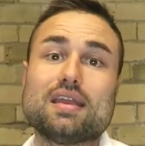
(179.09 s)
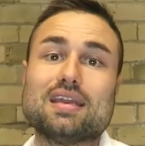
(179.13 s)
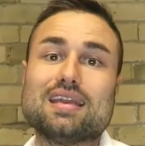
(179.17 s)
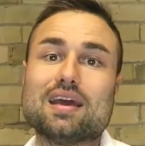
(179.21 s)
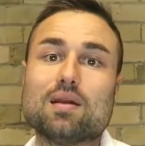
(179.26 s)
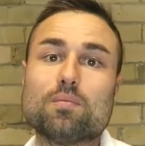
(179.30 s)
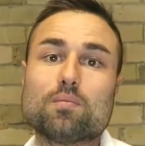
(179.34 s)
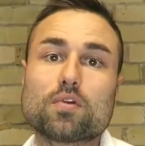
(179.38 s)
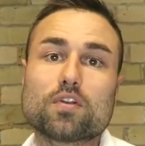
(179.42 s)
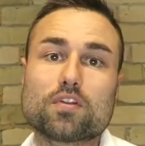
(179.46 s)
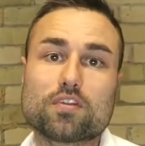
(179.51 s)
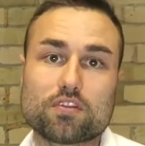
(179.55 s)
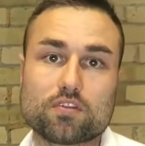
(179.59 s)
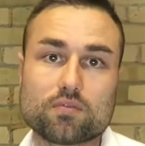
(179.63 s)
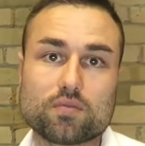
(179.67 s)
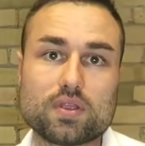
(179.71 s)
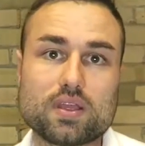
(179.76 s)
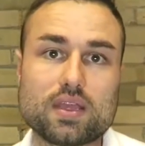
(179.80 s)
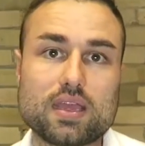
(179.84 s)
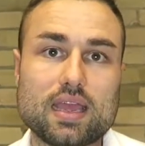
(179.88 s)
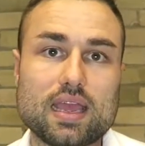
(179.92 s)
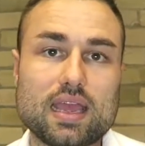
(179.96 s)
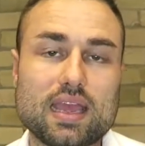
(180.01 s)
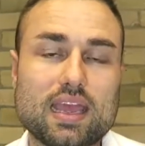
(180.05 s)
Number
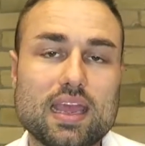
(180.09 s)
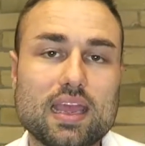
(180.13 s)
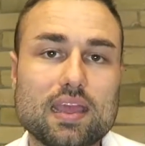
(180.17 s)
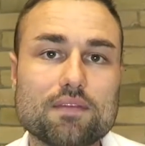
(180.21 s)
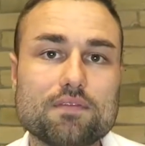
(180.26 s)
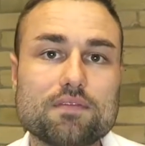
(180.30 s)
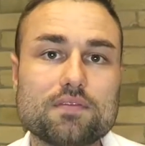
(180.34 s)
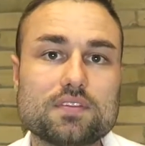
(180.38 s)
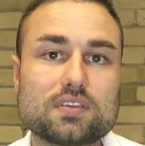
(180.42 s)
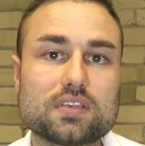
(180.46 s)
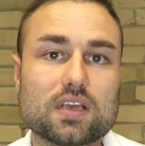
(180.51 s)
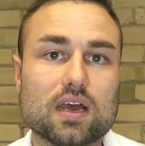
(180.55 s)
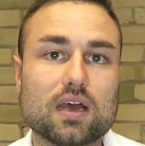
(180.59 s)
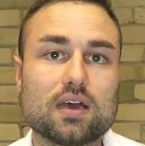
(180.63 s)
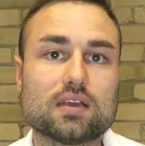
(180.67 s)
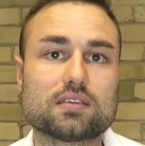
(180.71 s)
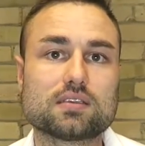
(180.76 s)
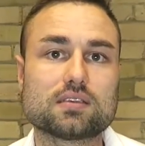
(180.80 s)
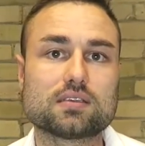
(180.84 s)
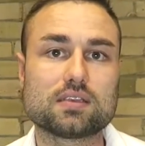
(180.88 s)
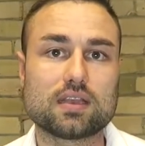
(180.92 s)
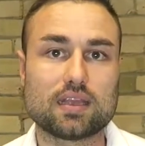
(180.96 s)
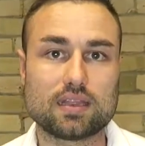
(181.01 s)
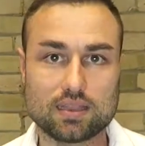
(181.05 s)
three, it gives
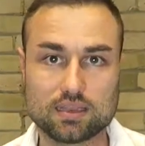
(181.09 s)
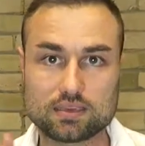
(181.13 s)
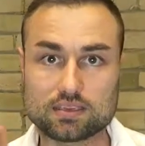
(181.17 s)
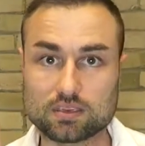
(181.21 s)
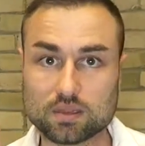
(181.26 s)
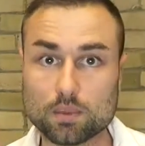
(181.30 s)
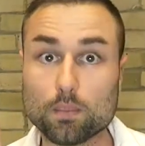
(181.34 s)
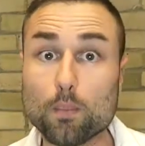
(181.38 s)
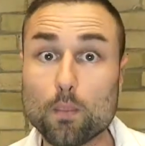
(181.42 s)
us, and this is